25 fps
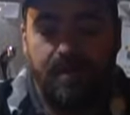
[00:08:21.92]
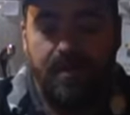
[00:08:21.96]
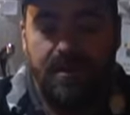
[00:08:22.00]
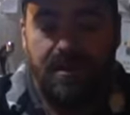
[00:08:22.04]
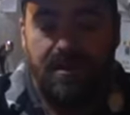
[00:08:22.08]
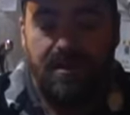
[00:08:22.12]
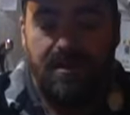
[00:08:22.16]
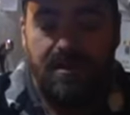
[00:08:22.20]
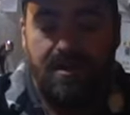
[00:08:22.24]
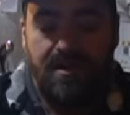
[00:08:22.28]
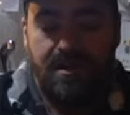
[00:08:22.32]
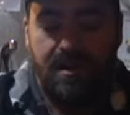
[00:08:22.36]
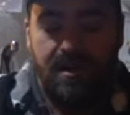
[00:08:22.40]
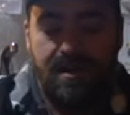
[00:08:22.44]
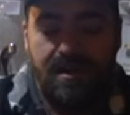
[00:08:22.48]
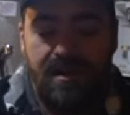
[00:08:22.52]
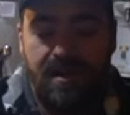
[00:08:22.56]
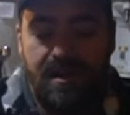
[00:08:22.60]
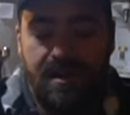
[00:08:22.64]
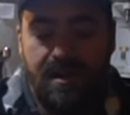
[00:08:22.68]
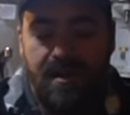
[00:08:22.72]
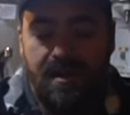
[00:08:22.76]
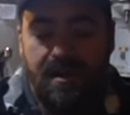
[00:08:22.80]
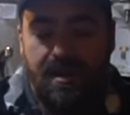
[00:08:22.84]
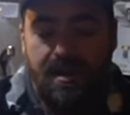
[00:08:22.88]
we can cook
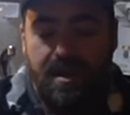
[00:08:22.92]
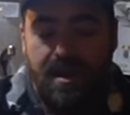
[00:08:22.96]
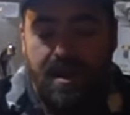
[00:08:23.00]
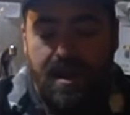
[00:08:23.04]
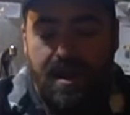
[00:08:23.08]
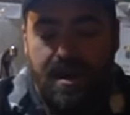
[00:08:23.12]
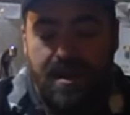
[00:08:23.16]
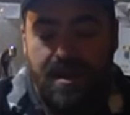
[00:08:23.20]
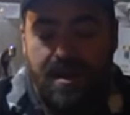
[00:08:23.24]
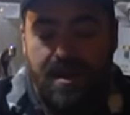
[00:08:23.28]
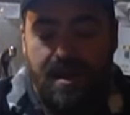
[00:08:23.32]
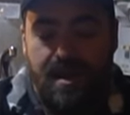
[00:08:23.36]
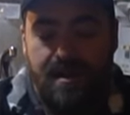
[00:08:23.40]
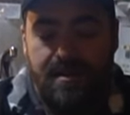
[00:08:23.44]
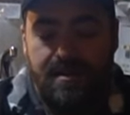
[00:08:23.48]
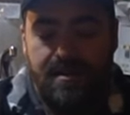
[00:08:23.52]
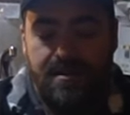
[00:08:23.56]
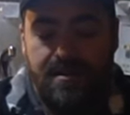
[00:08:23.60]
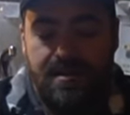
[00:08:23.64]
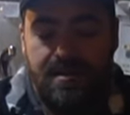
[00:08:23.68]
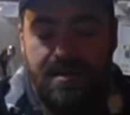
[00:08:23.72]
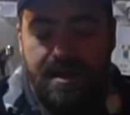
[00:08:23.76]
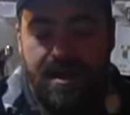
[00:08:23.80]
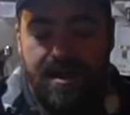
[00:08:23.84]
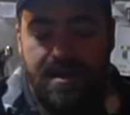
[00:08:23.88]
it. And uh,
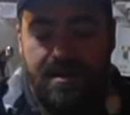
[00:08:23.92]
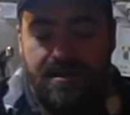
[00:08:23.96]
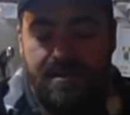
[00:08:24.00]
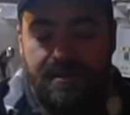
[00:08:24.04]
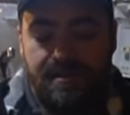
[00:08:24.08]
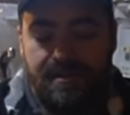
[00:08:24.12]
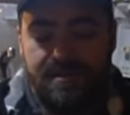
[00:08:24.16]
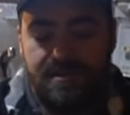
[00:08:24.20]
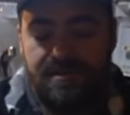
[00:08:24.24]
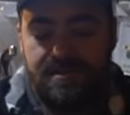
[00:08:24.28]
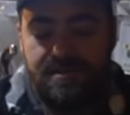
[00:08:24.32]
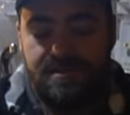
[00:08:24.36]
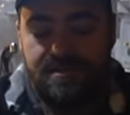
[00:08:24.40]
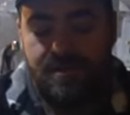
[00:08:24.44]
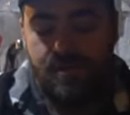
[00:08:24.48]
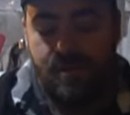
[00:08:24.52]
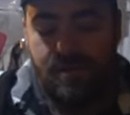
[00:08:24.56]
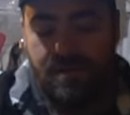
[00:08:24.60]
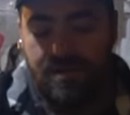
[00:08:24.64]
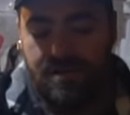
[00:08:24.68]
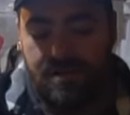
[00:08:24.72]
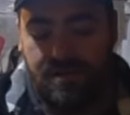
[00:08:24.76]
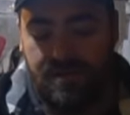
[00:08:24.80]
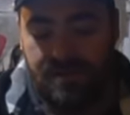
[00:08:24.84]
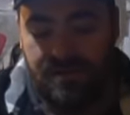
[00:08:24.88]
yeah, let's just do
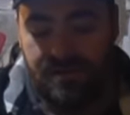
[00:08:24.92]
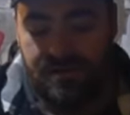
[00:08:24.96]
it.